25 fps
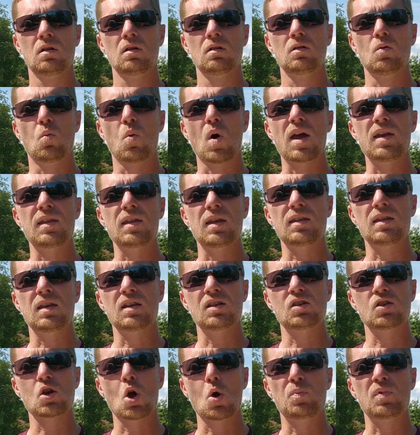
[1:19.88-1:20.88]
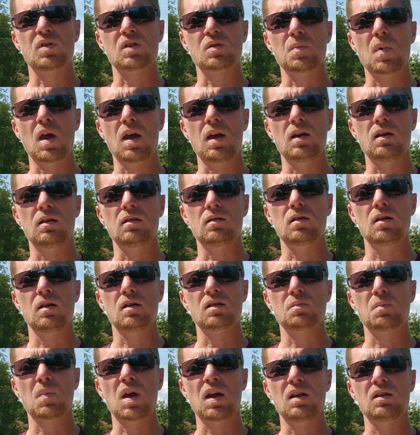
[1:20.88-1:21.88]
The way that this soap is made
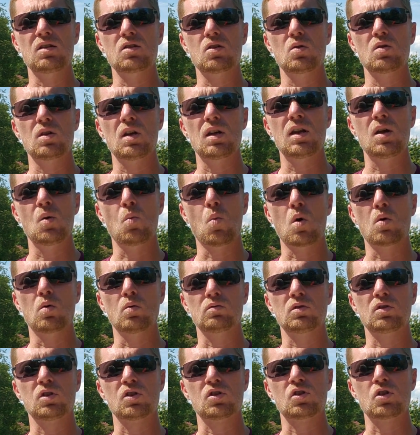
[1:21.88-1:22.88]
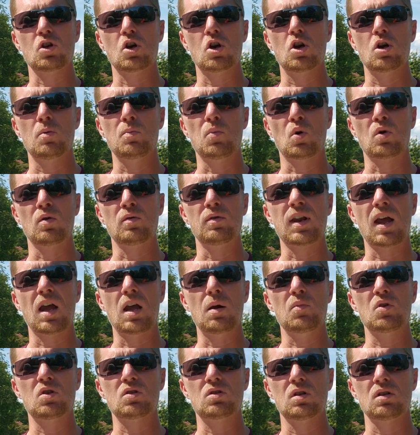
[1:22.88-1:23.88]
so that it won't disturb or
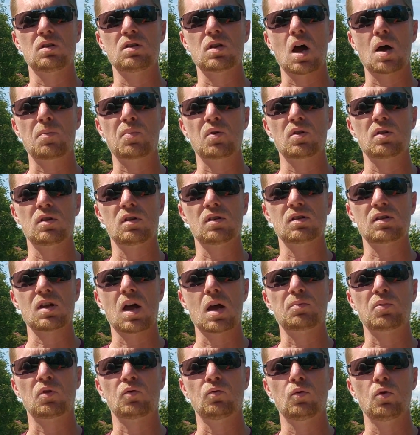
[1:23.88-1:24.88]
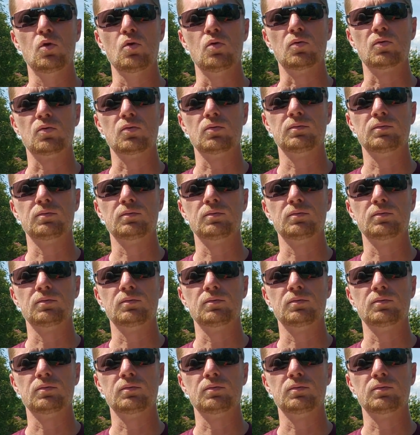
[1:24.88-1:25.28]
damage the top of this type of roof.